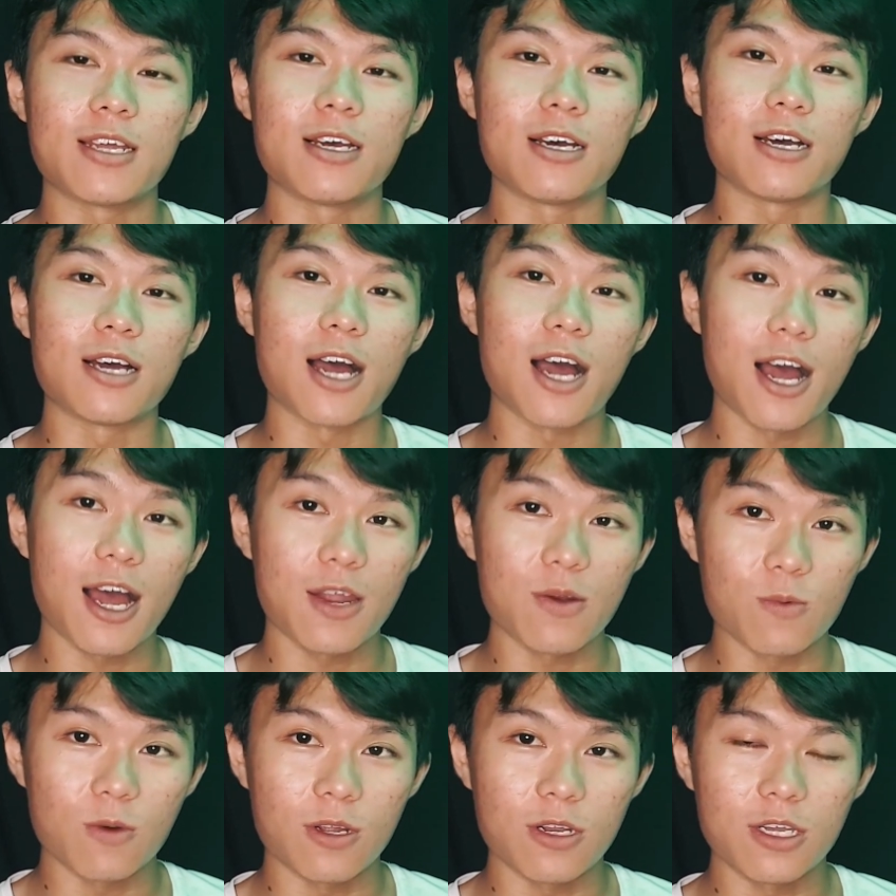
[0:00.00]
a
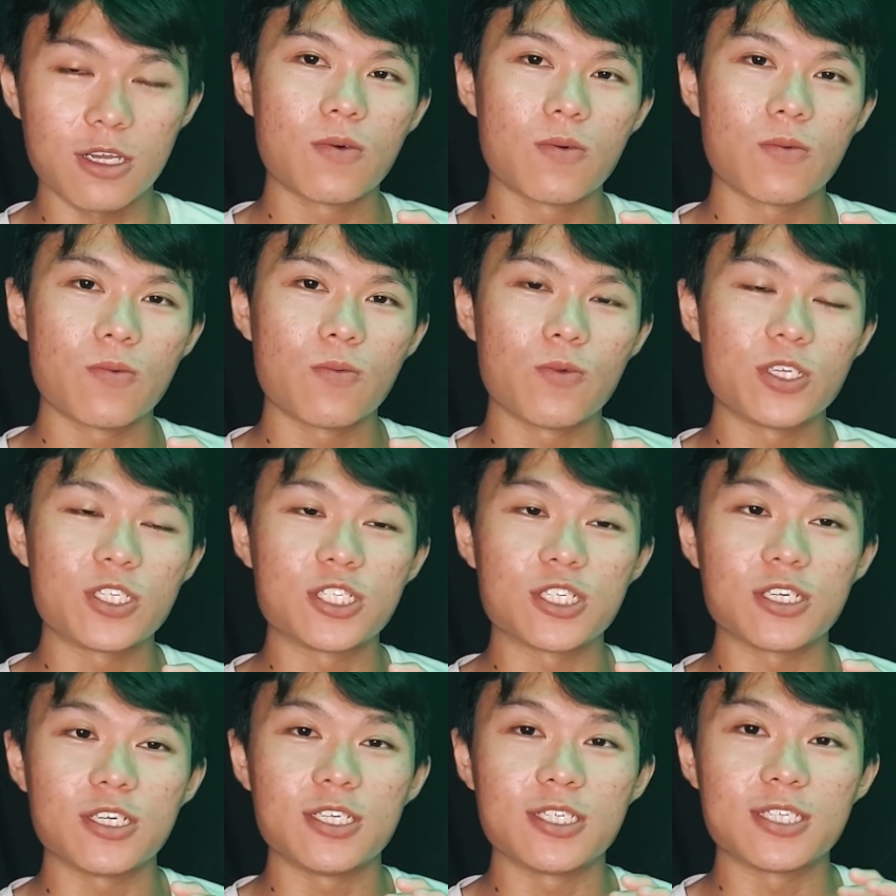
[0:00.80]
hard wallet,
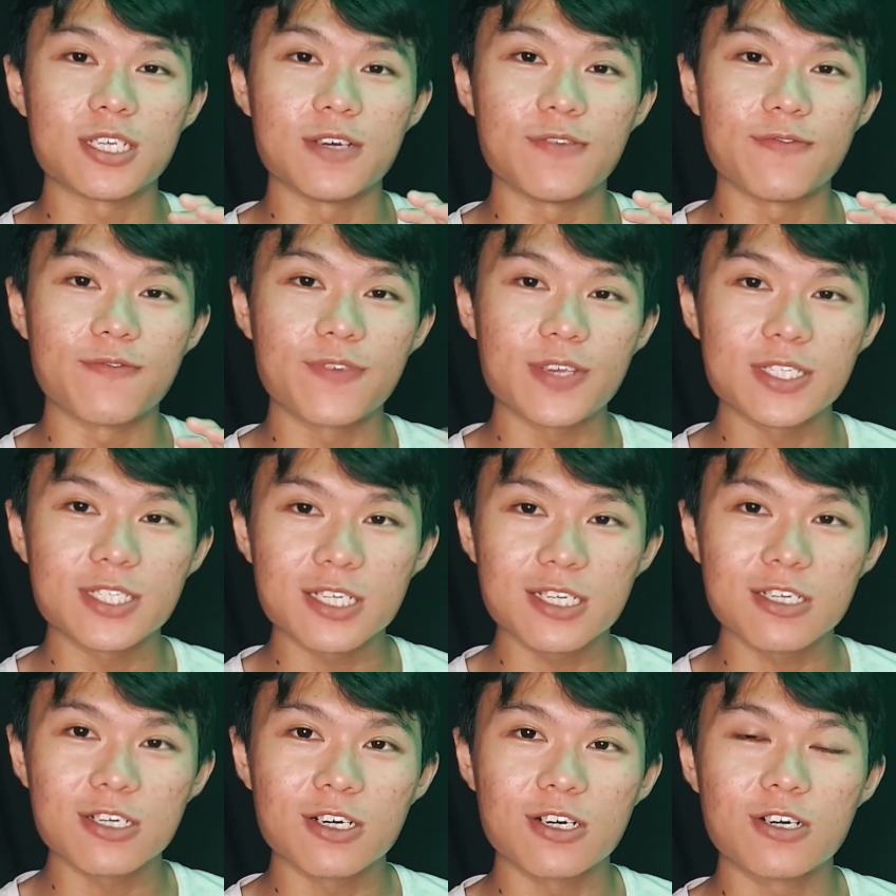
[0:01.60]
which is a
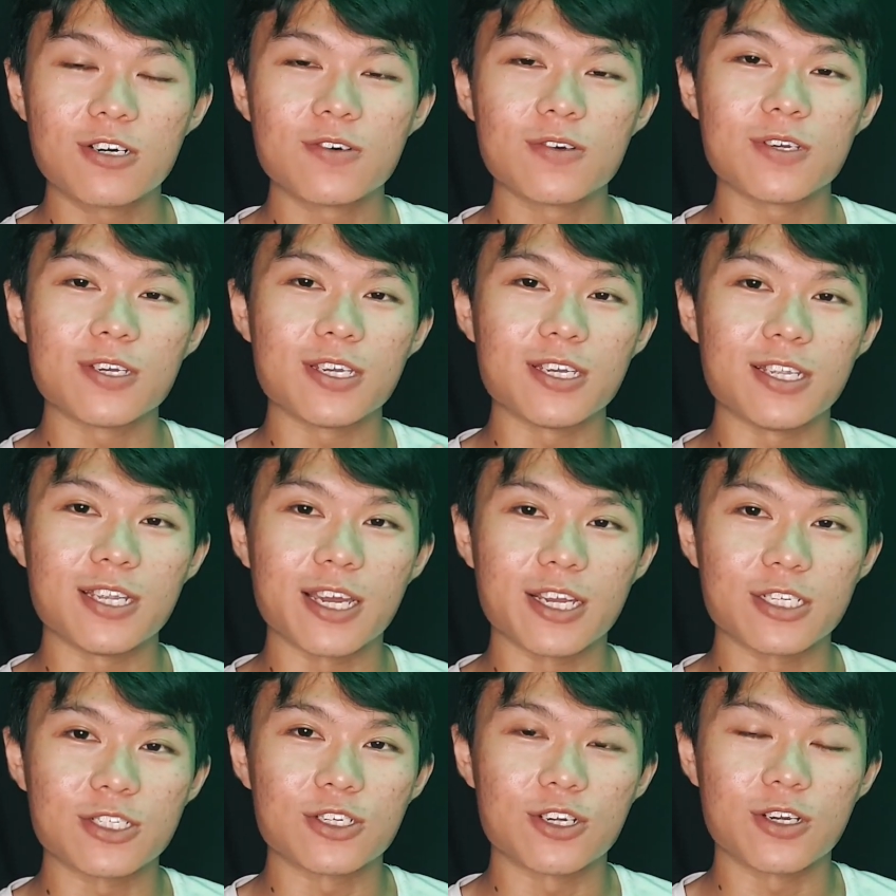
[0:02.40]
physical
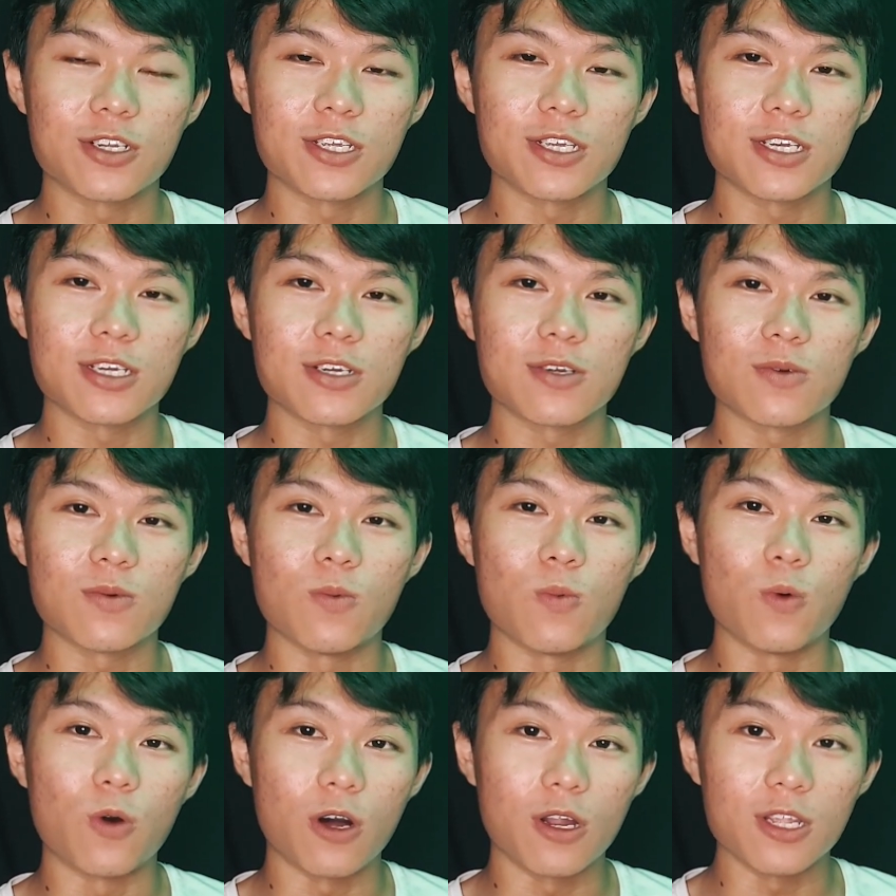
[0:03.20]
electronic
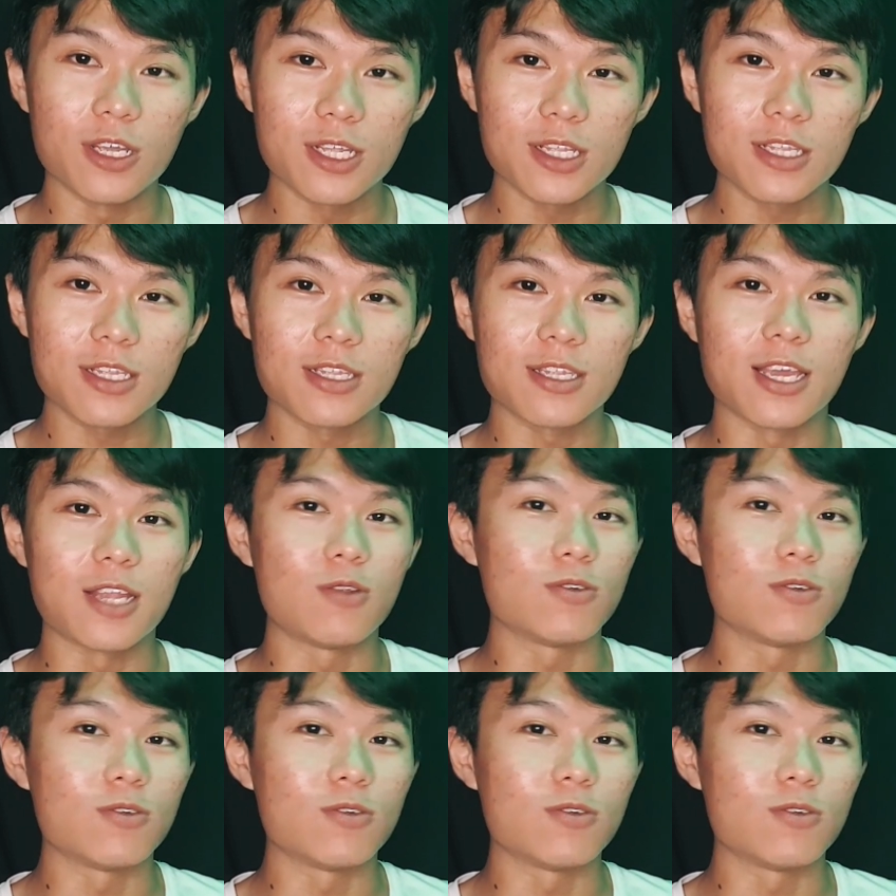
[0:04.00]
wallet that